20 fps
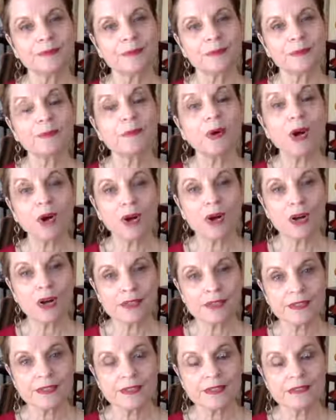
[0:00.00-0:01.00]

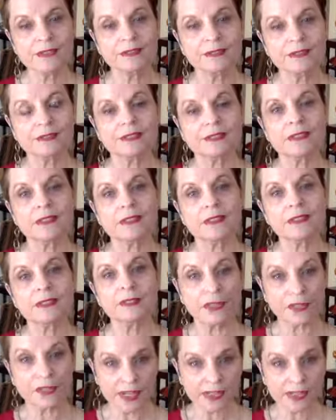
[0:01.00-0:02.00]
pause, to
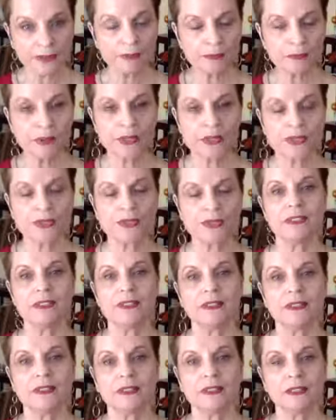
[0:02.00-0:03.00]
thank the
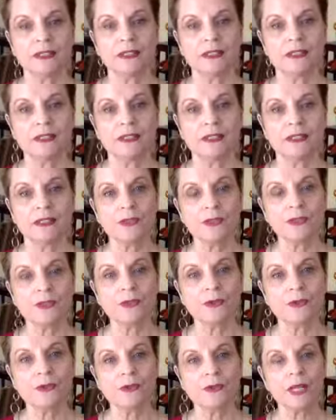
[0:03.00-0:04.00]
person,
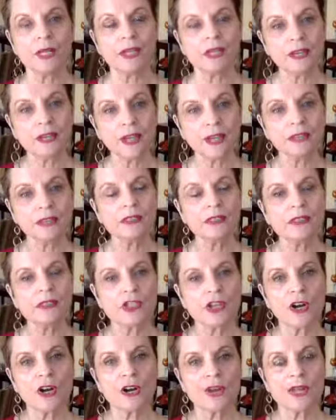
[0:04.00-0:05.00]
to acknowledge
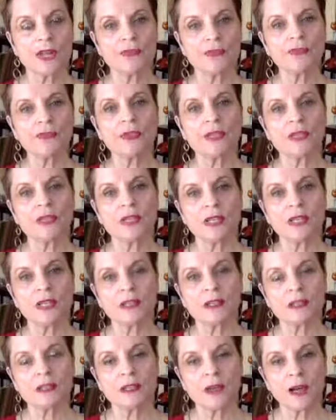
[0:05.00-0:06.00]
our effort
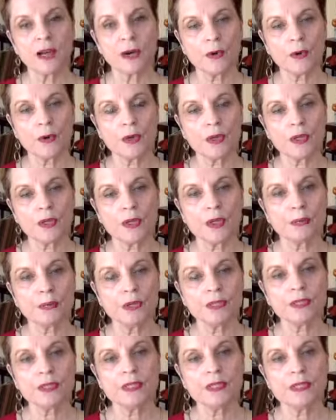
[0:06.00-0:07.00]
and our
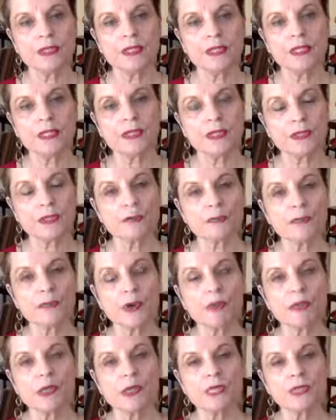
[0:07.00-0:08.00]
ability in this
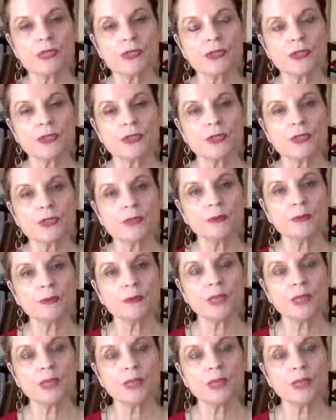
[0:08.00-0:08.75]
moment to be